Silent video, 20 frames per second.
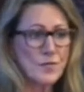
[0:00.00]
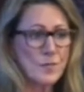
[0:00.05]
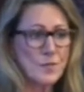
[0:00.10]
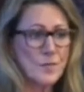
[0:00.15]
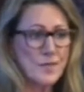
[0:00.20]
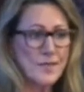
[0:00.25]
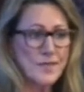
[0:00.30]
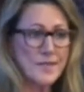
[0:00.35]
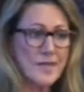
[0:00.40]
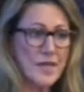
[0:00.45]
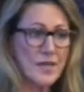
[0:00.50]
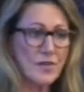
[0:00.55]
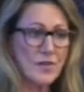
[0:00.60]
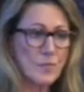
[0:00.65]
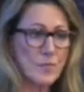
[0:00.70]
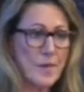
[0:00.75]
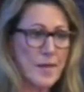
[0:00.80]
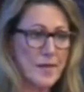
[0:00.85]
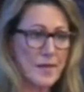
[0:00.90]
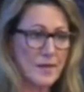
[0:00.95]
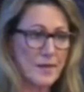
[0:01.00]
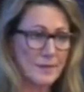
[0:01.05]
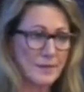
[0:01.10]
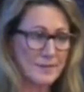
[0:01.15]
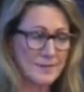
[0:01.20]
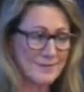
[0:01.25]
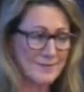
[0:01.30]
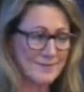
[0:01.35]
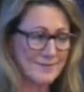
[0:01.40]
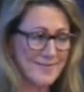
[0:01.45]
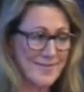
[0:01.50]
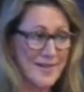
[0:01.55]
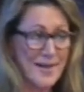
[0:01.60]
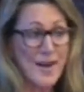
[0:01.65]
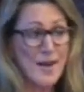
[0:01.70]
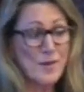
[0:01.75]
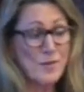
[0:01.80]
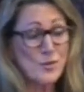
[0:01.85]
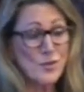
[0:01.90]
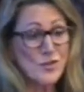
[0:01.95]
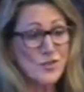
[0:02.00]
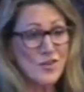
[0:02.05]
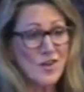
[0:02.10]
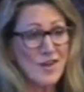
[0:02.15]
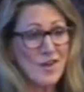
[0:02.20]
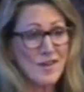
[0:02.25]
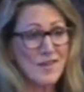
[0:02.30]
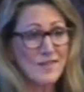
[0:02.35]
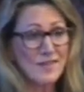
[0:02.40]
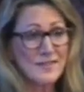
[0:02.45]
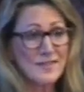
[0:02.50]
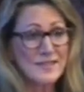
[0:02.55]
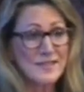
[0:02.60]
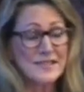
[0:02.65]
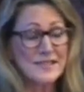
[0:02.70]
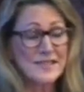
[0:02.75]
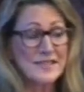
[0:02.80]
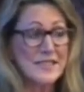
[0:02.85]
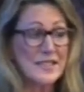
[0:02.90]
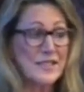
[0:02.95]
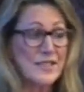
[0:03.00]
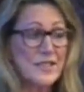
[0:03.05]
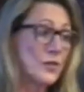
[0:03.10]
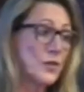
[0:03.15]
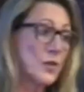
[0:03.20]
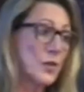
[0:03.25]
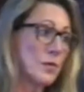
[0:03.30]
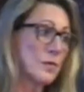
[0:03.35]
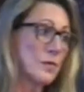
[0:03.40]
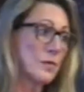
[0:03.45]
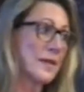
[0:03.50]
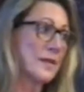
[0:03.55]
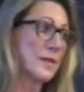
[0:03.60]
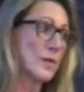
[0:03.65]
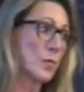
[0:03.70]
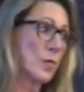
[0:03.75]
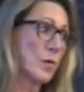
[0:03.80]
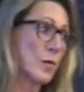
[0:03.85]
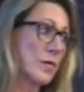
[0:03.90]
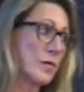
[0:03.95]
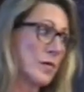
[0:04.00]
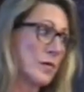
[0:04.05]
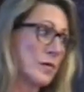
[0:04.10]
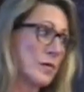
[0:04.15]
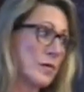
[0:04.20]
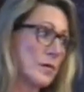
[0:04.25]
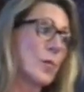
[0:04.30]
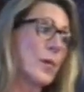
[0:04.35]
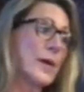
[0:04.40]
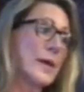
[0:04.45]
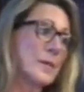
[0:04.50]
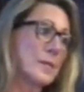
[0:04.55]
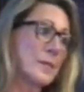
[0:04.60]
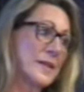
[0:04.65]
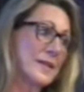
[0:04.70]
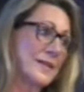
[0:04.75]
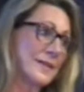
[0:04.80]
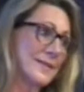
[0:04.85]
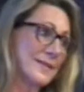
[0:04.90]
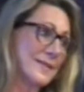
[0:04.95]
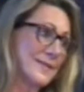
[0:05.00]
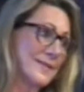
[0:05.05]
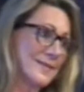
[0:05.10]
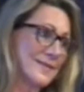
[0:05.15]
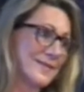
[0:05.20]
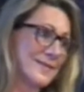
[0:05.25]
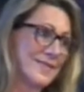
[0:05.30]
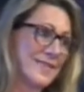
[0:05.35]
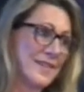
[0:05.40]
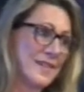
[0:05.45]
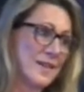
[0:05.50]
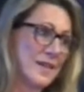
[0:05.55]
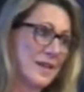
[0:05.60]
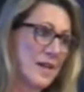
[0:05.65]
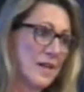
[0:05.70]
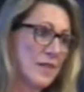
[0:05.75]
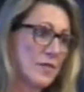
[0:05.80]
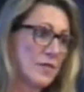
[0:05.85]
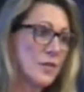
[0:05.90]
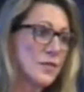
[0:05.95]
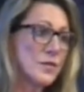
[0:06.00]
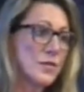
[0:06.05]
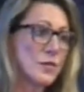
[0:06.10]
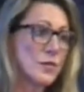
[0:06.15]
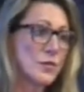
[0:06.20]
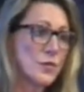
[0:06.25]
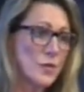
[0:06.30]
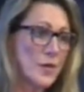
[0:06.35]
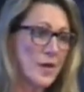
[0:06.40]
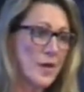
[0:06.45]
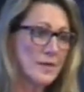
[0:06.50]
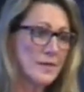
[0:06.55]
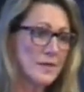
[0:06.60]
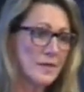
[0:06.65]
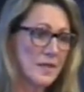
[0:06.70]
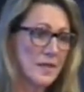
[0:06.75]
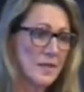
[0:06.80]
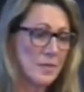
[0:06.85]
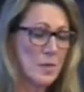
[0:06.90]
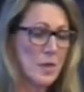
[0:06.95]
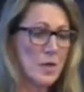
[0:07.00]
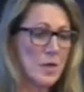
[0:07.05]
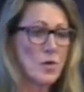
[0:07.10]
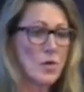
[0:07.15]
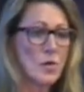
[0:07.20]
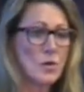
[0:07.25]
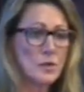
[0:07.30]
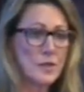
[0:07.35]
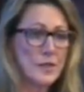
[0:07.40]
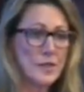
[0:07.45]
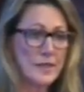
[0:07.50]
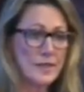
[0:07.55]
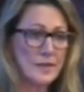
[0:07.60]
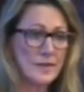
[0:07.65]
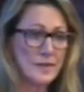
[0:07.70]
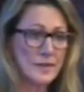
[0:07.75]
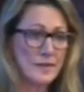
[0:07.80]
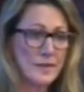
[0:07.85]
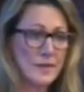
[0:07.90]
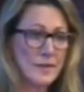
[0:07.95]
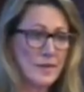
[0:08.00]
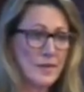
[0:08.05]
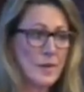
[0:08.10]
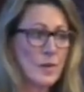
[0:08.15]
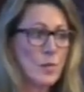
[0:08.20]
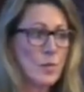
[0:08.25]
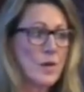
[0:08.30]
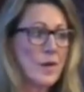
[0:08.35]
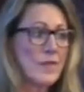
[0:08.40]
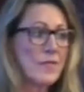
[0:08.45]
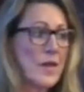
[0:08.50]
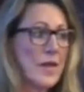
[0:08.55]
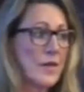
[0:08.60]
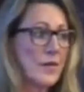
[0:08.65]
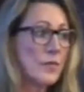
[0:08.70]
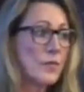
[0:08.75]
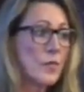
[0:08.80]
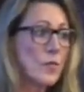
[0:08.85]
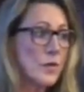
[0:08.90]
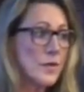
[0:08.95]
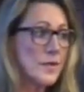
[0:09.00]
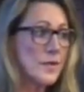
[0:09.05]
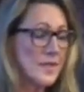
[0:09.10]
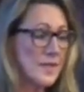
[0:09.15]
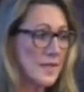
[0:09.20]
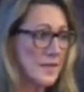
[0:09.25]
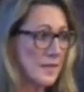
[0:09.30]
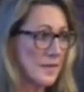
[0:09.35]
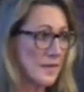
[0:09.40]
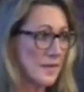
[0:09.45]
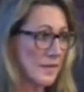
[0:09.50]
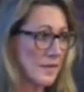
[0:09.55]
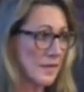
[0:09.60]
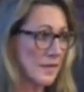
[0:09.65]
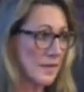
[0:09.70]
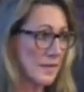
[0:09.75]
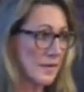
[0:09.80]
from the state of Maine, and I was taught, if you don't like the weather, wait a minute. I've also trekked in Mongolia, where I've had 4 seasons